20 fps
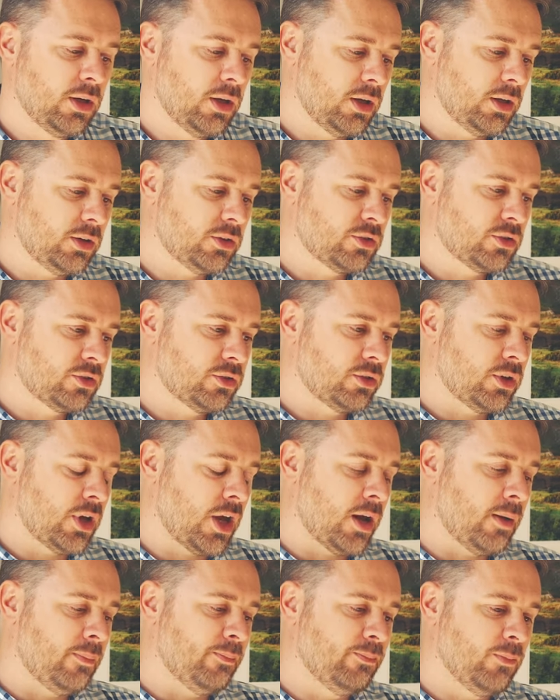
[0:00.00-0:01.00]
It's
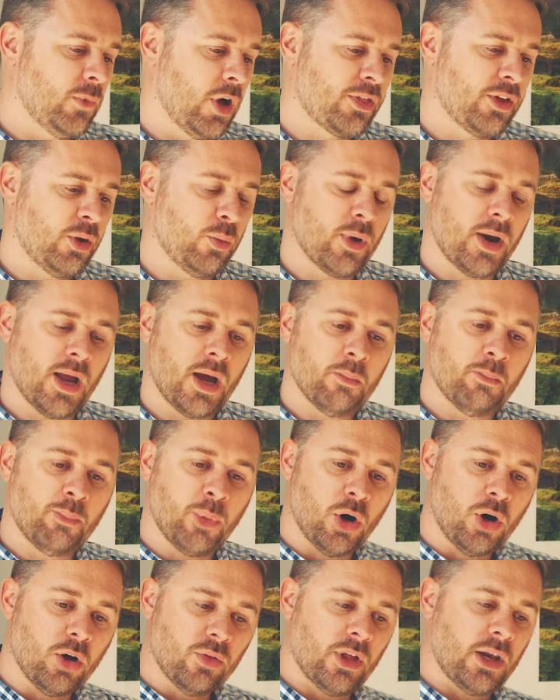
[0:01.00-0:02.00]
I think when I
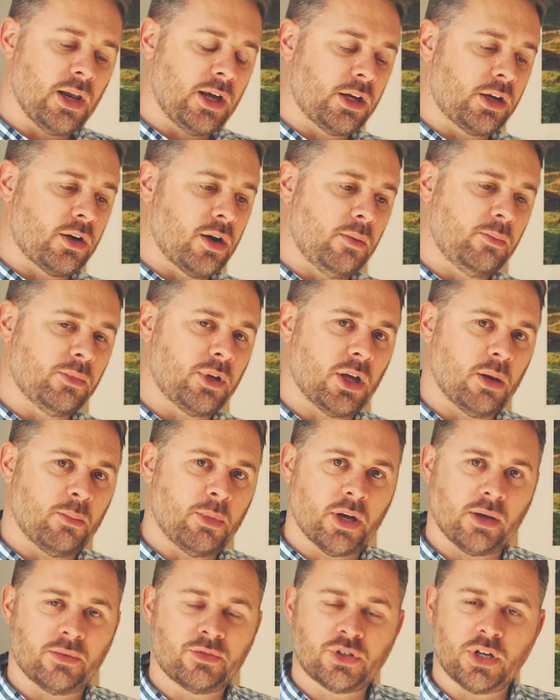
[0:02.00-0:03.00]
bought the Leica M-D, I
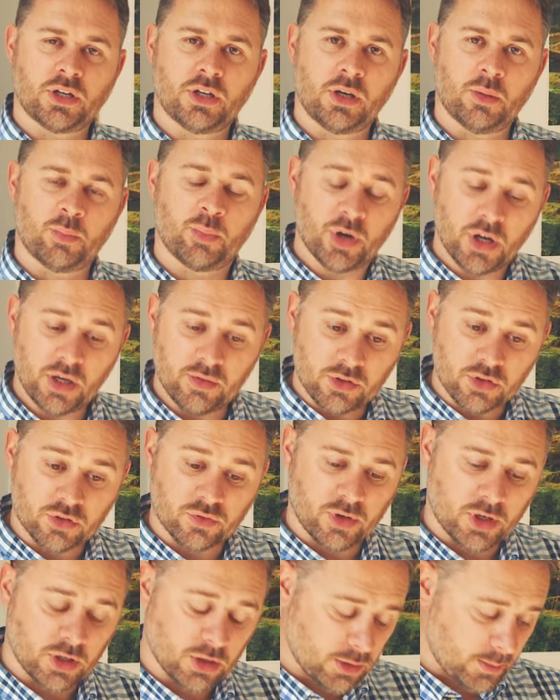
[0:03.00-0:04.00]
might have said in a previous
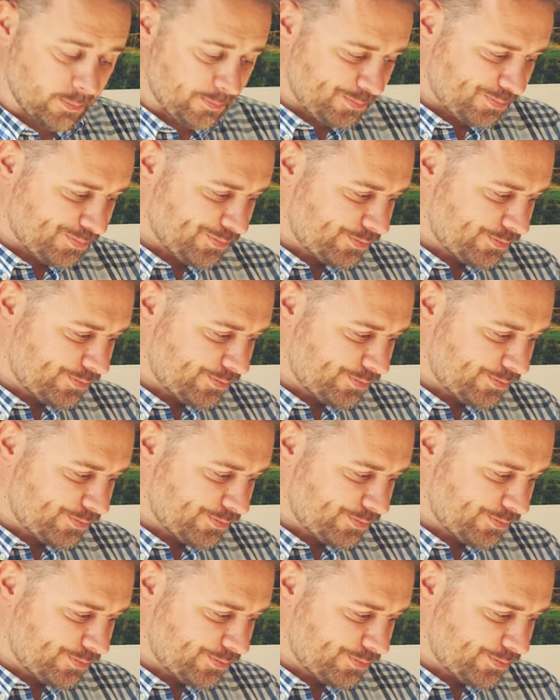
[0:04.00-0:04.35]
video